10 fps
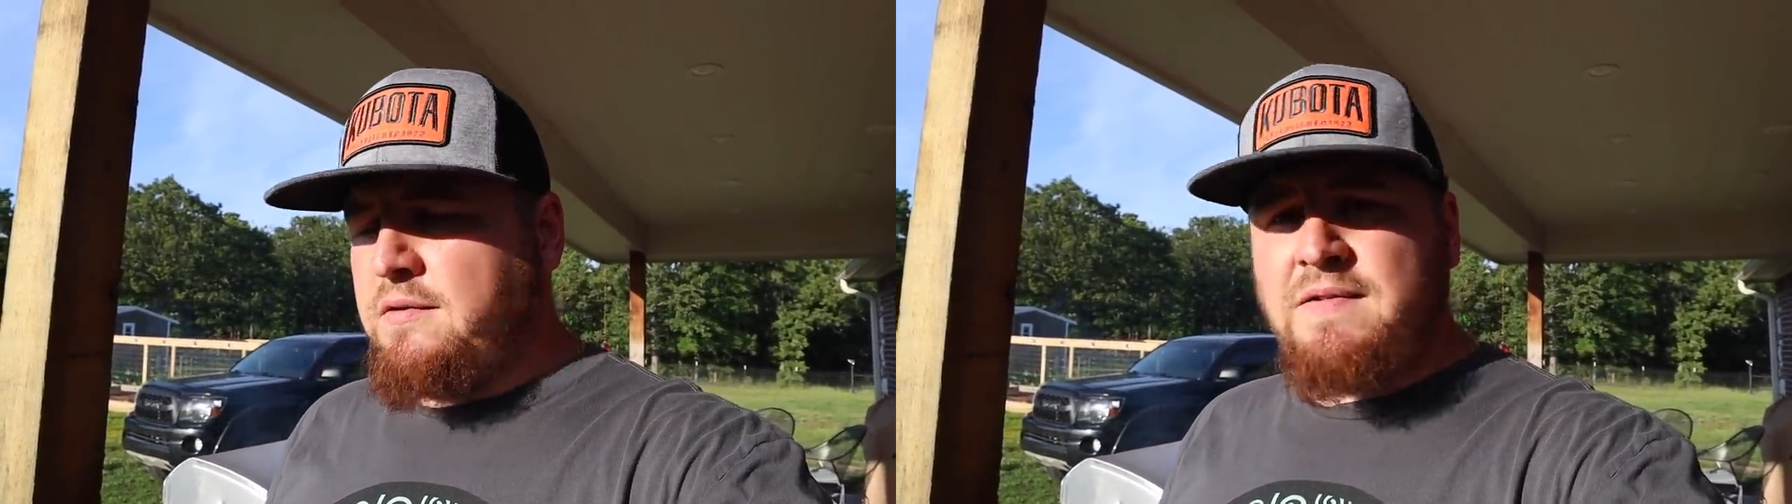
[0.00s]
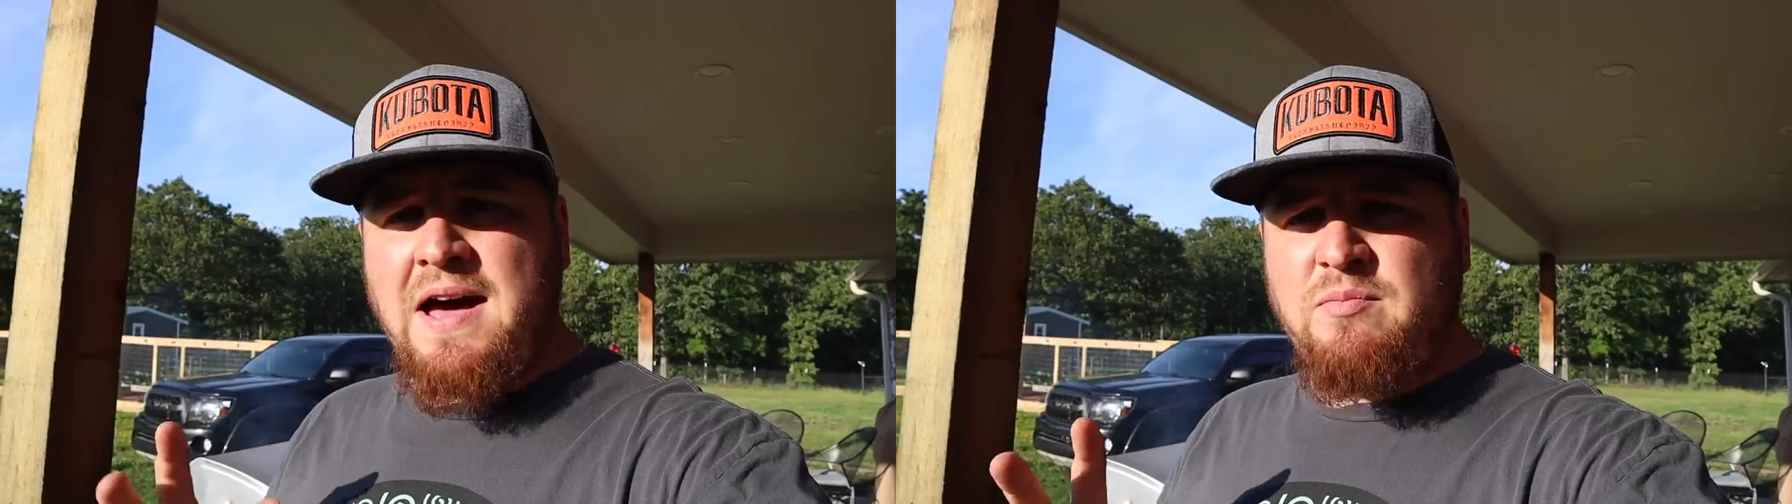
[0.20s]

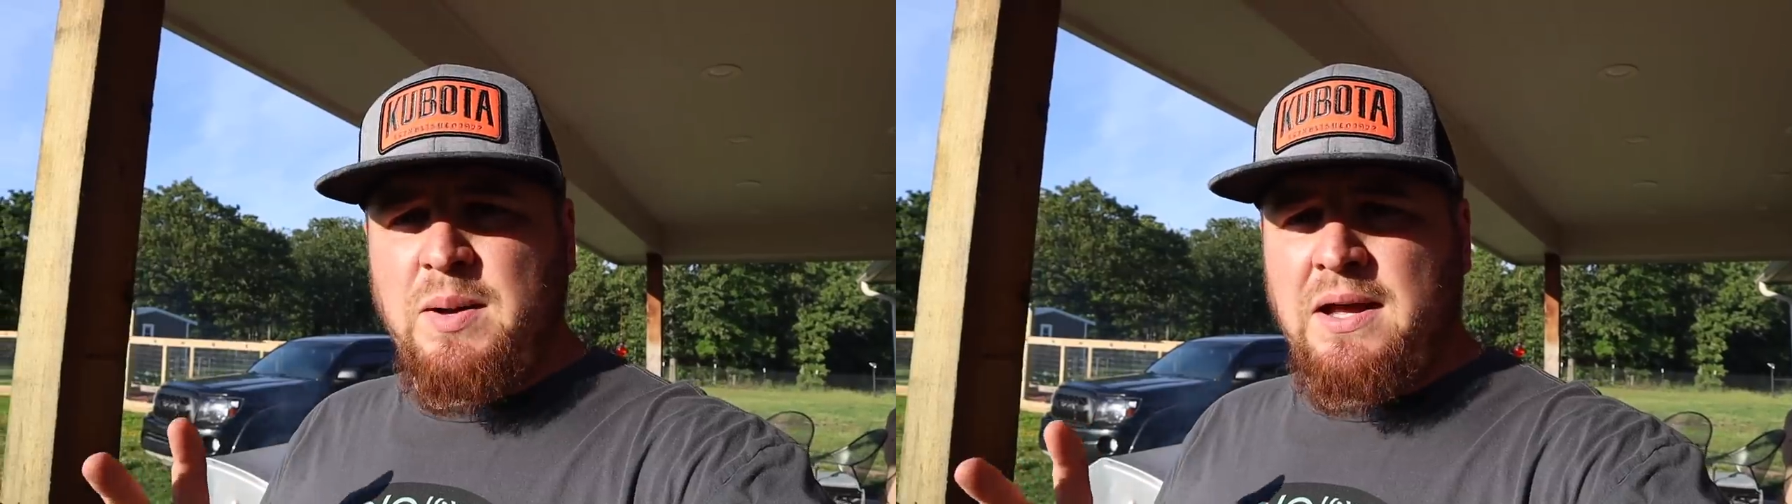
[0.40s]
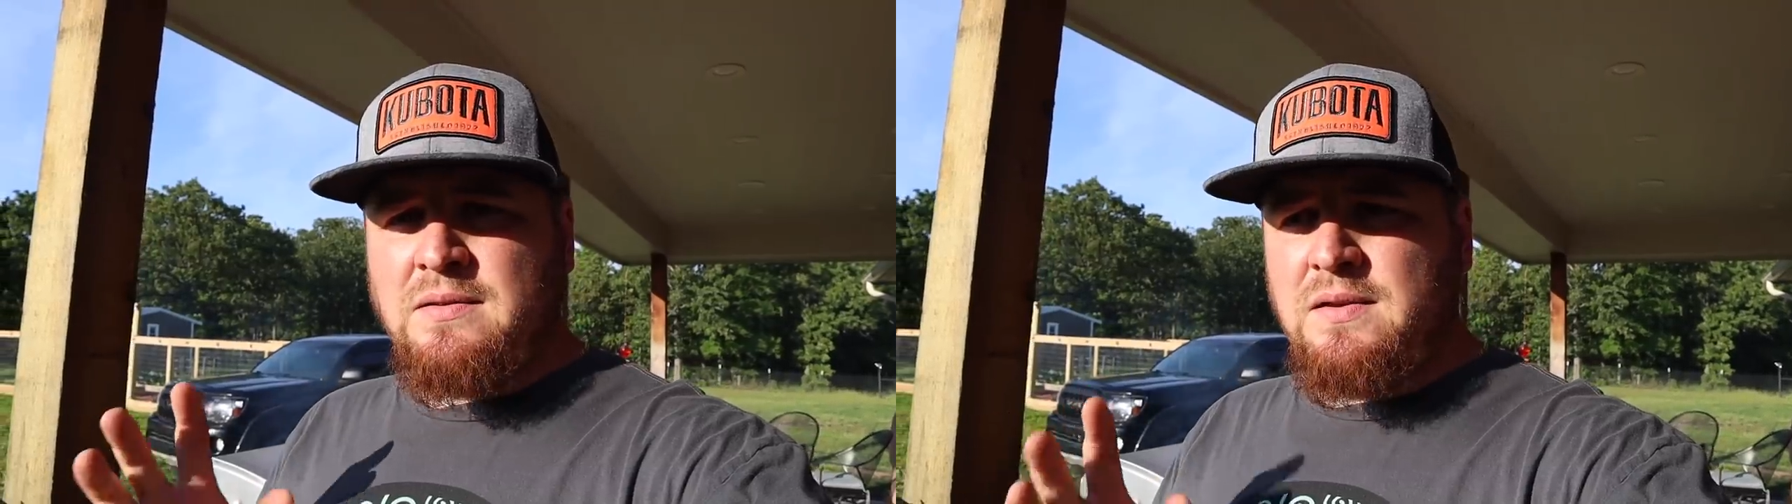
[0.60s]

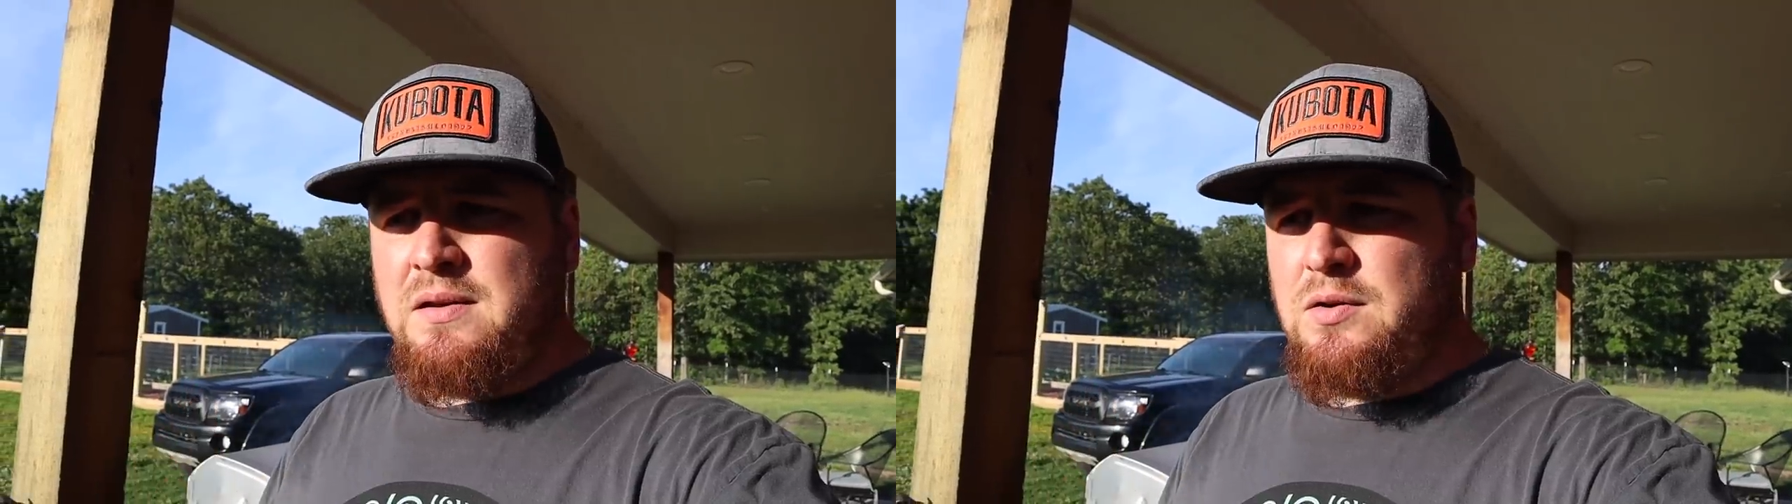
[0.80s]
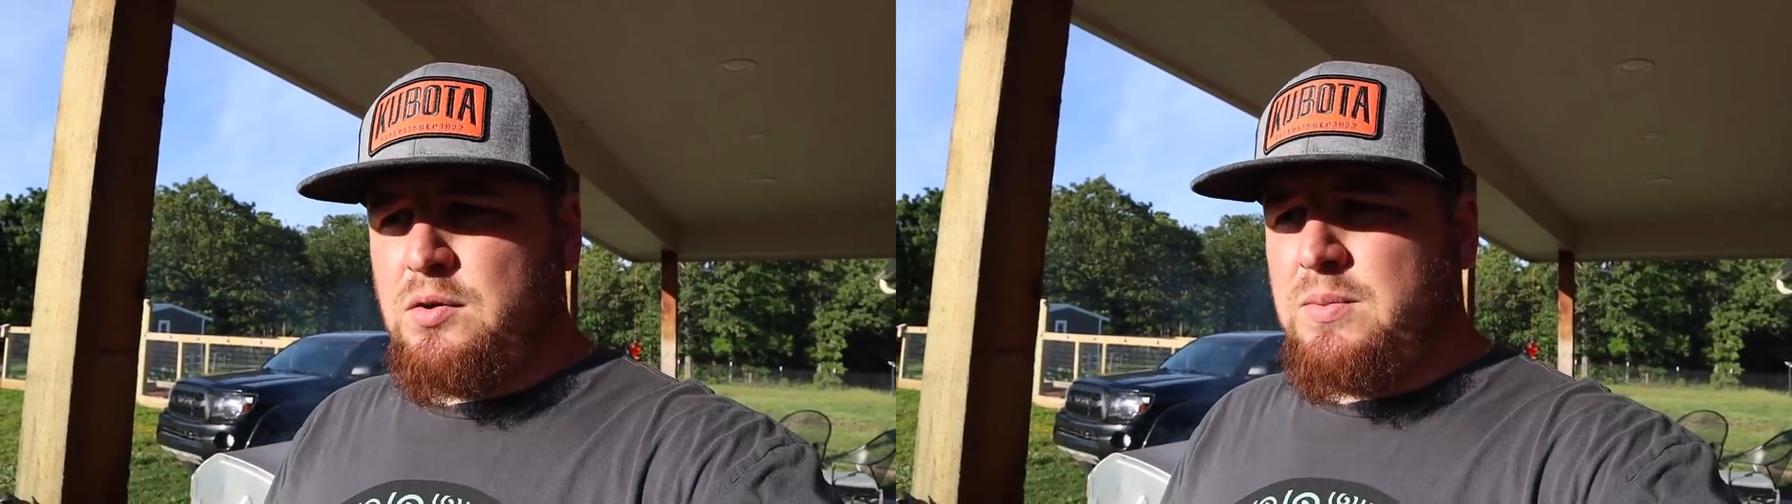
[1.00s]
5-pound
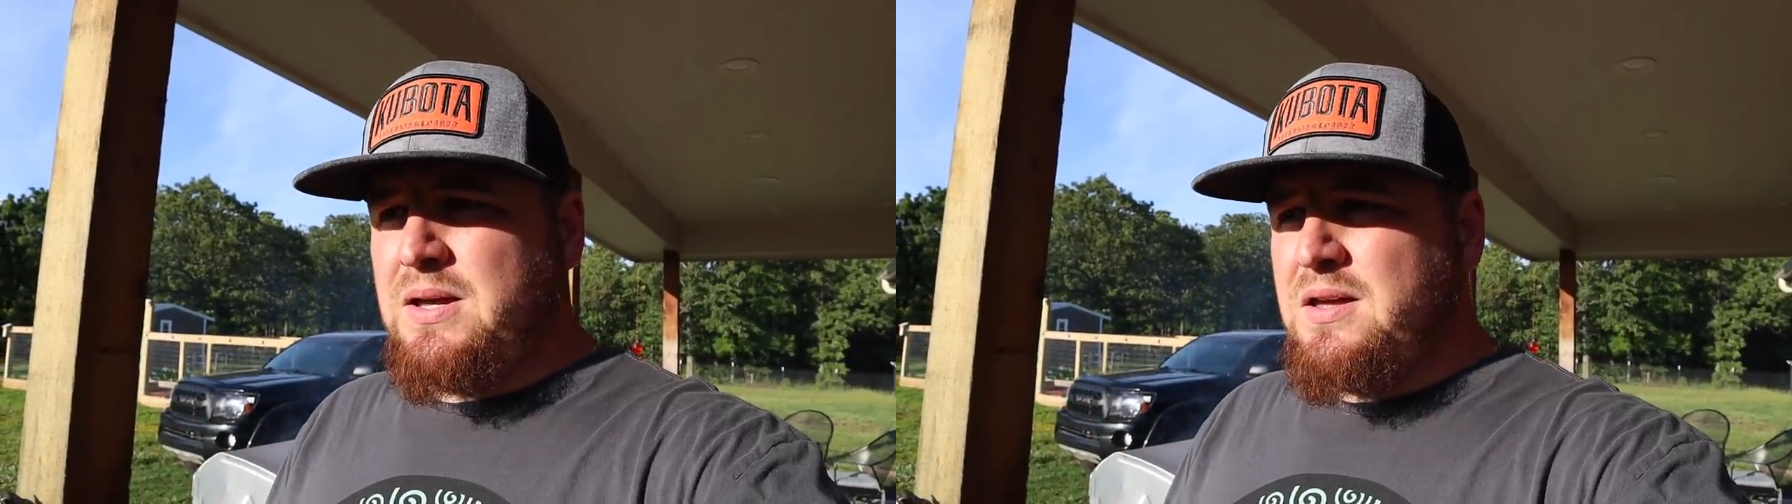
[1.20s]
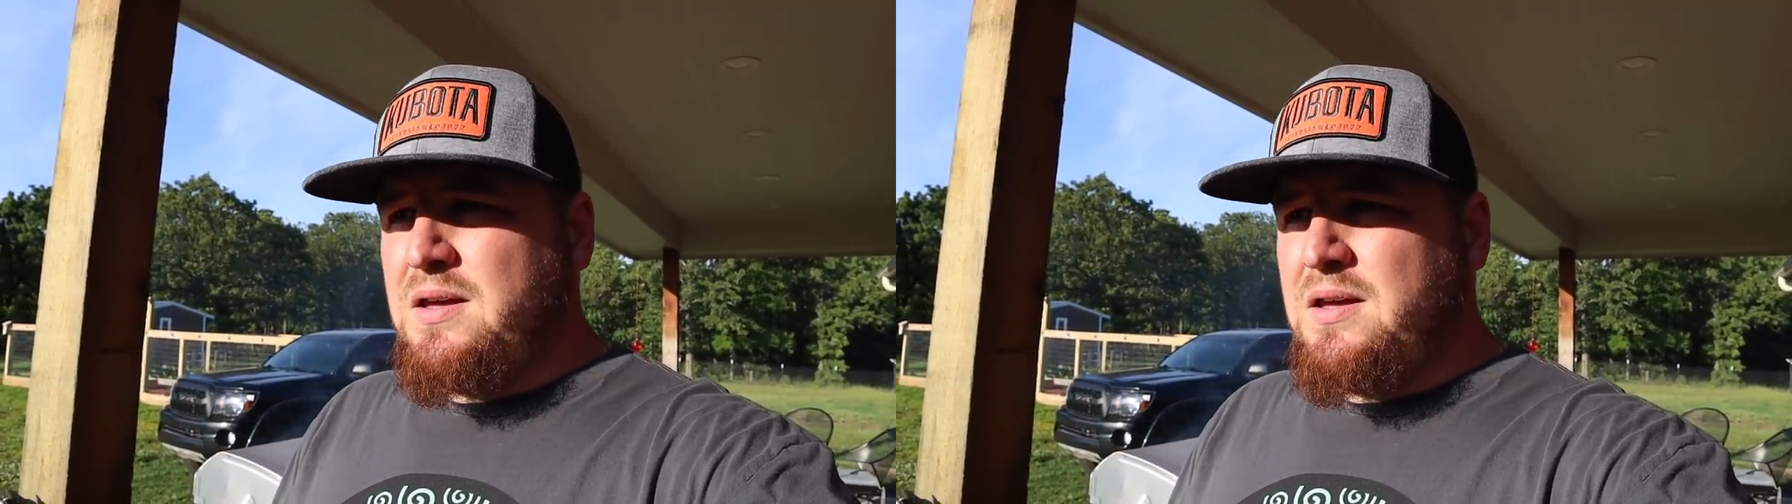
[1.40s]
tube